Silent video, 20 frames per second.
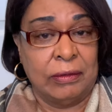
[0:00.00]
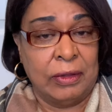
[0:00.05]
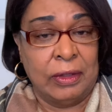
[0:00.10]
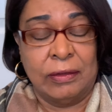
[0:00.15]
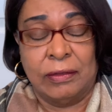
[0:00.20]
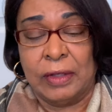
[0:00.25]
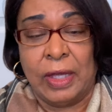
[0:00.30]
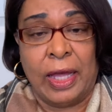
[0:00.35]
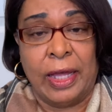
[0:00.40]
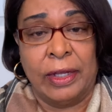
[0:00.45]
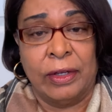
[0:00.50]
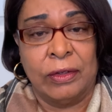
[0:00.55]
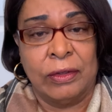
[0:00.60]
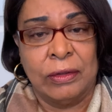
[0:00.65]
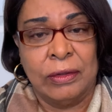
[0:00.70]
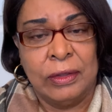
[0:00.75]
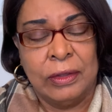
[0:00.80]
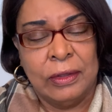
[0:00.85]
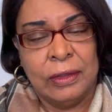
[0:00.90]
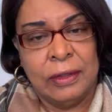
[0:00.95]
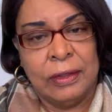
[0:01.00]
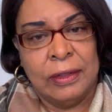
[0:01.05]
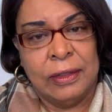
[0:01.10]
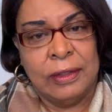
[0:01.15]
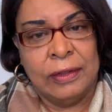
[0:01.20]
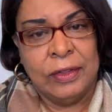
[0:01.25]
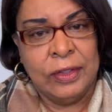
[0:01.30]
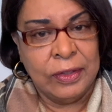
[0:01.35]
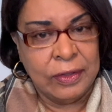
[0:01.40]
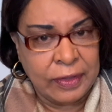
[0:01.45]
attire
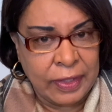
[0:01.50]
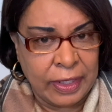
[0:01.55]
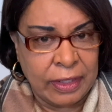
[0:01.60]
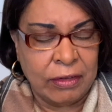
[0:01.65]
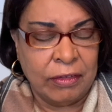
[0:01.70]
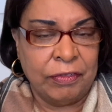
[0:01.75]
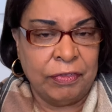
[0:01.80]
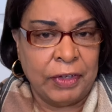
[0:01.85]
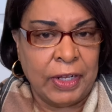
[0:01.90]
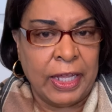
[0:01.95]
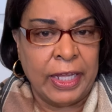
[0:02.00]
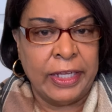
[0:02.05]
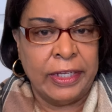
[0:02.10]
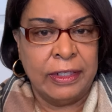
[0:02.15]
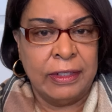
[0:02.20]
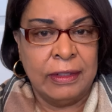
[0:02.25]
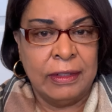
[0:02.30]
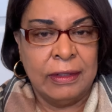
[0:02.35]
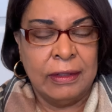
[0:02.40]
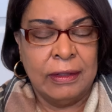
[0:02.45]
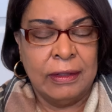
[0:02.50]
to take a flight.